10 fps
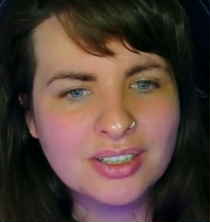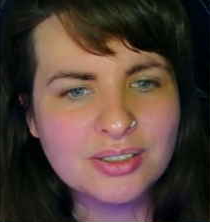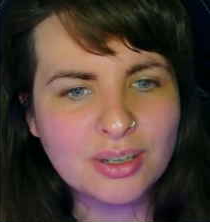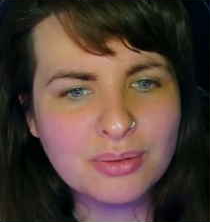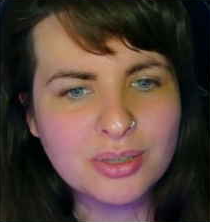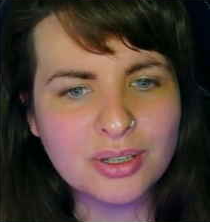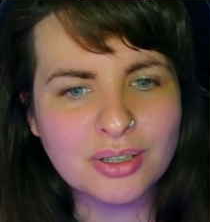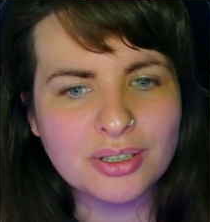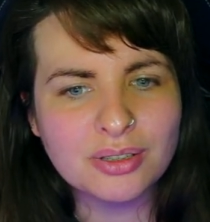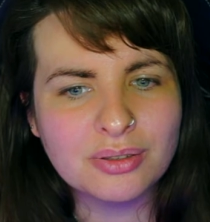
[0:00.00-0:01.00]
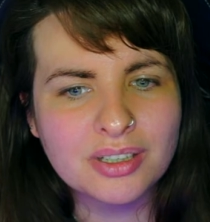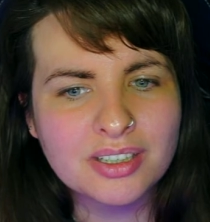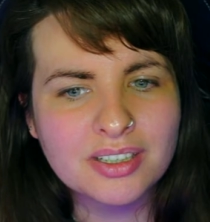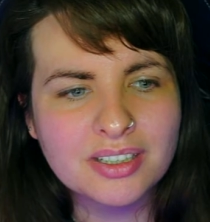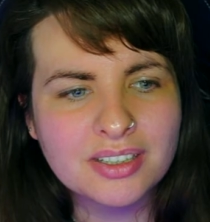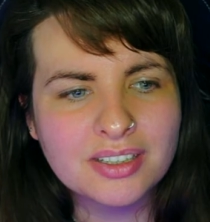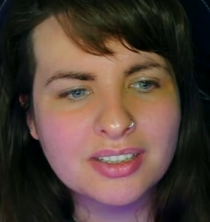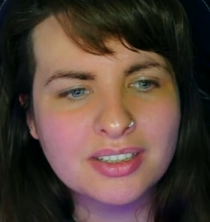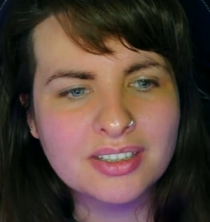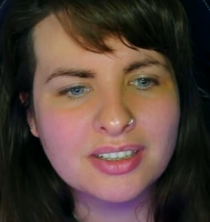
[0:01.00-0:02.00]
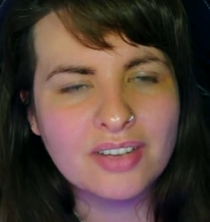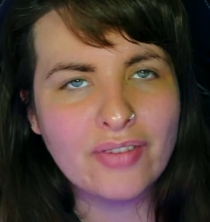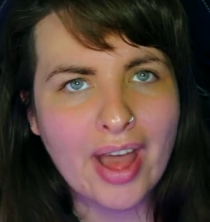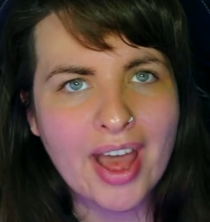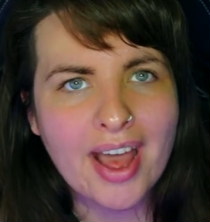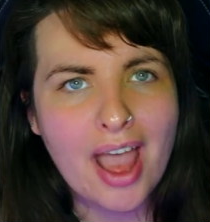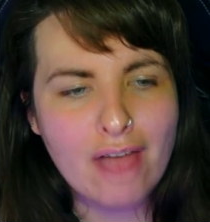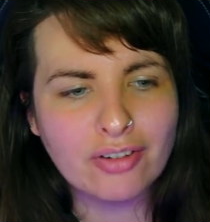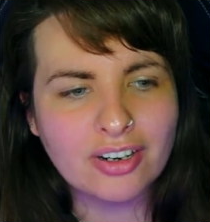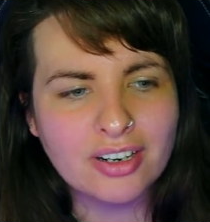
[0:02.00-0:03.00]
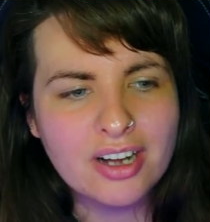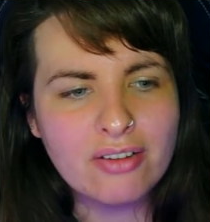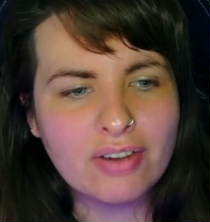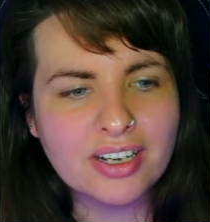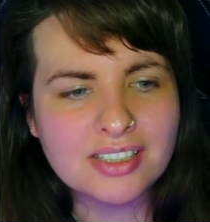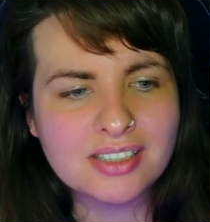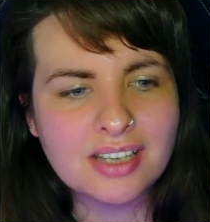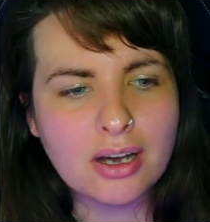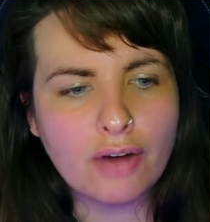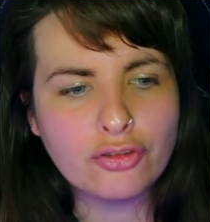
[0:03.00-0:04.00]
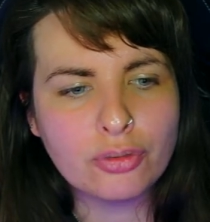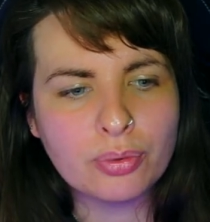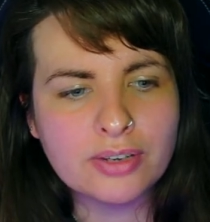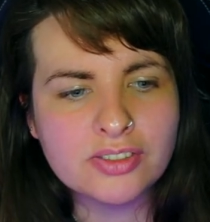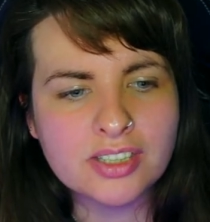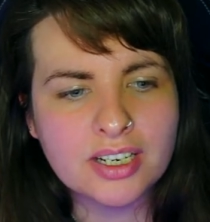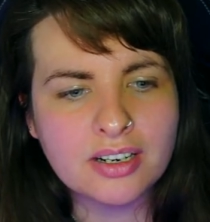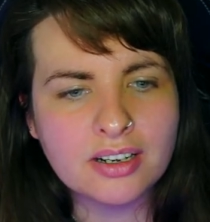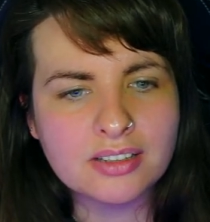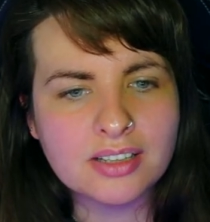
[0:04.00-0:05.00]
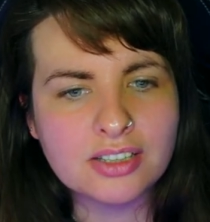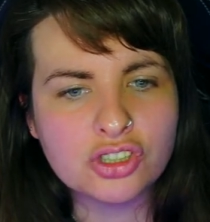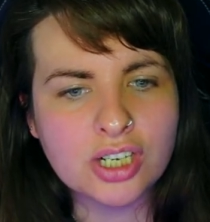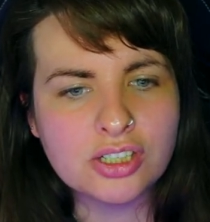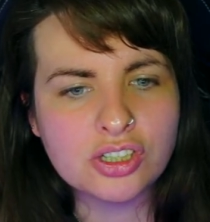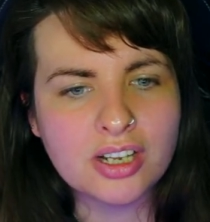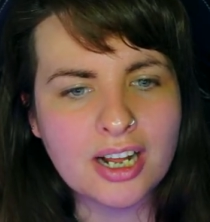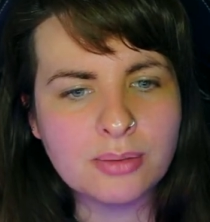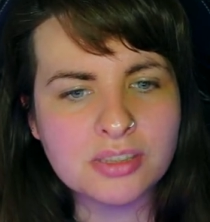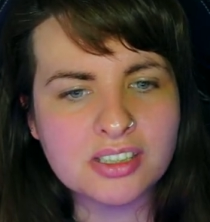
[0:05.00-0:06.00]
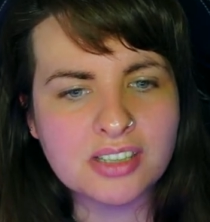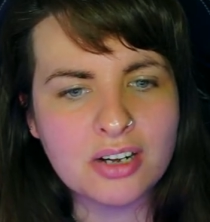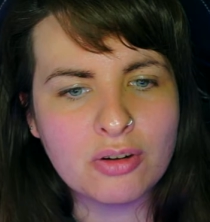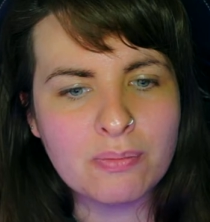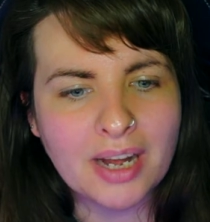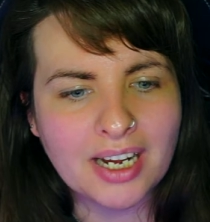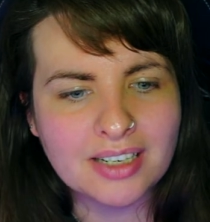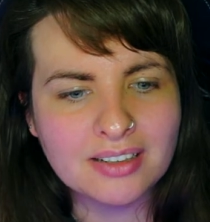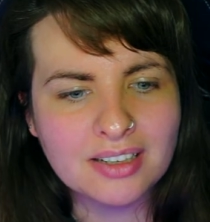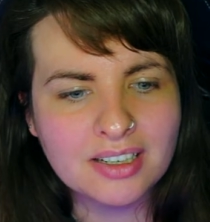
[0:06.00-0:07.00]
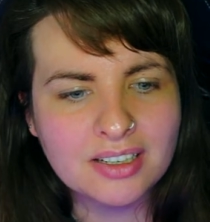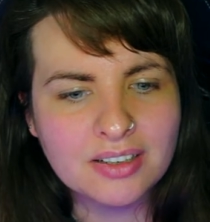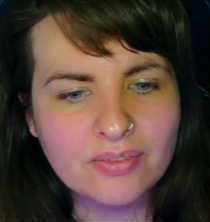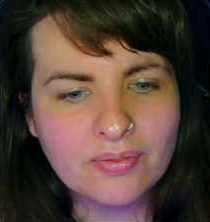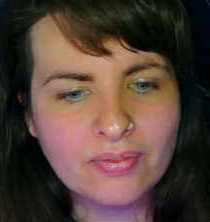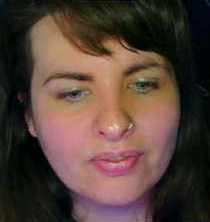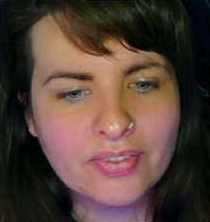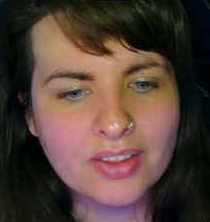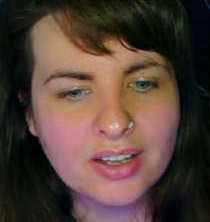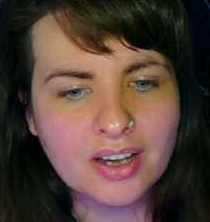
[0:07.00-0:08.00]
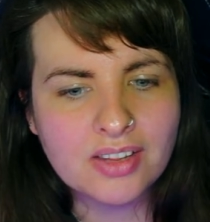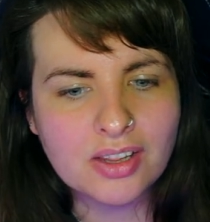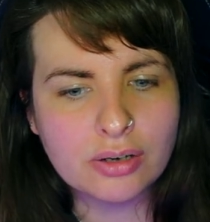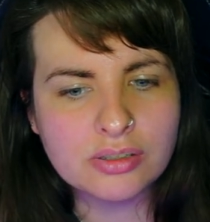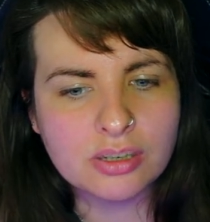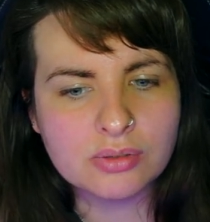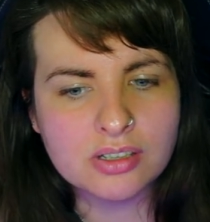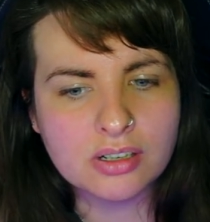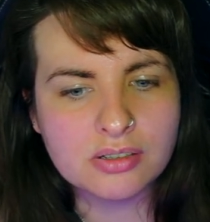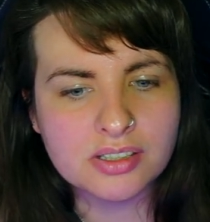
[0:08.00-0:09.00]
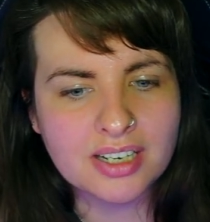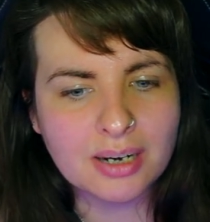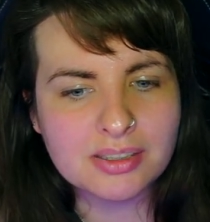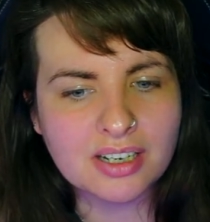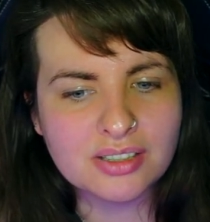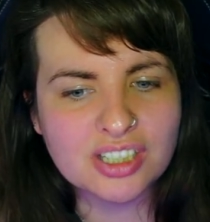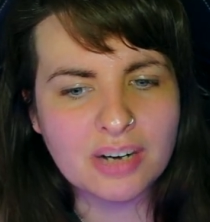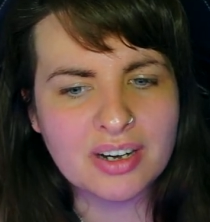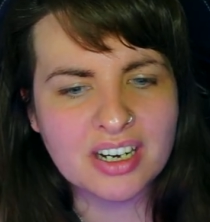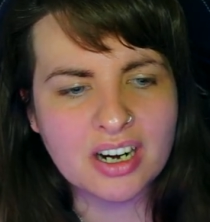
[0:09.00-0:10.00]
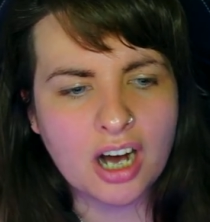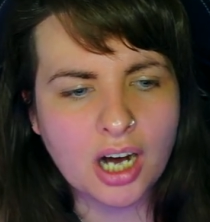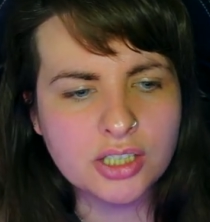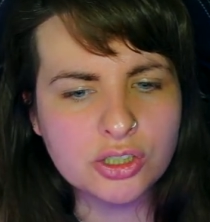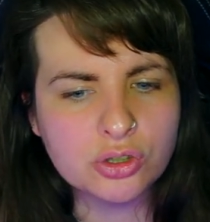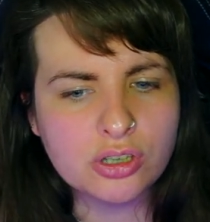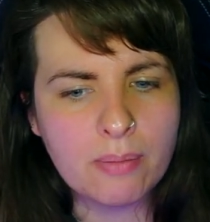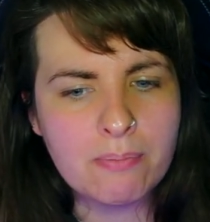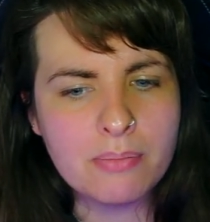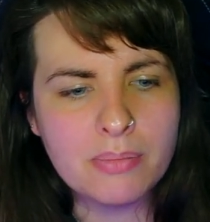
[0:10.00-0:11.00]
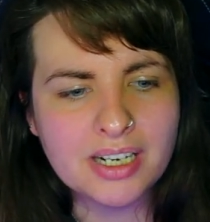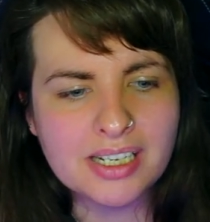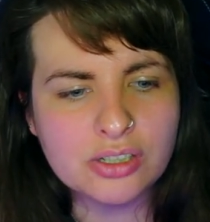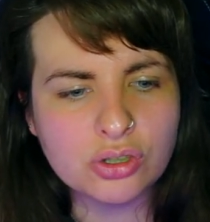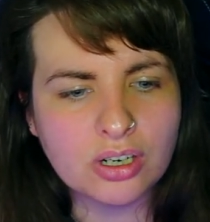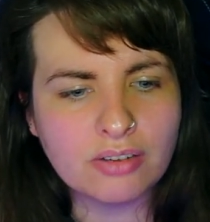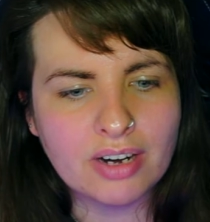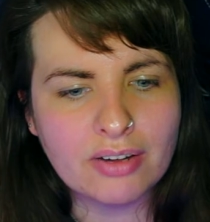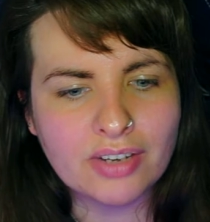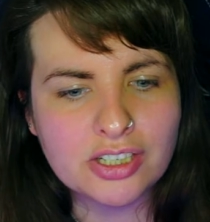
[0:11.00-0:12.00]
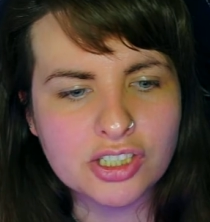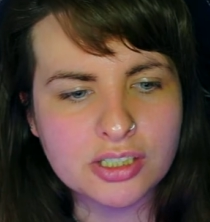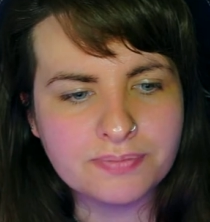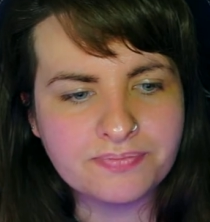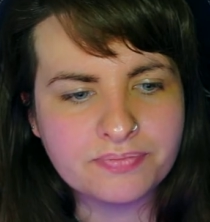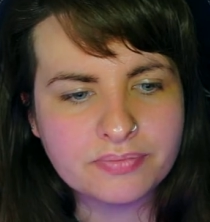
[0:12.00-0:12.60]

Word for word: Don't go there ever. Right, it says here after a brief stint, they changed the name to Stay on Main. And then the hotel was closed, and now it's undergoing an $100 million renovation.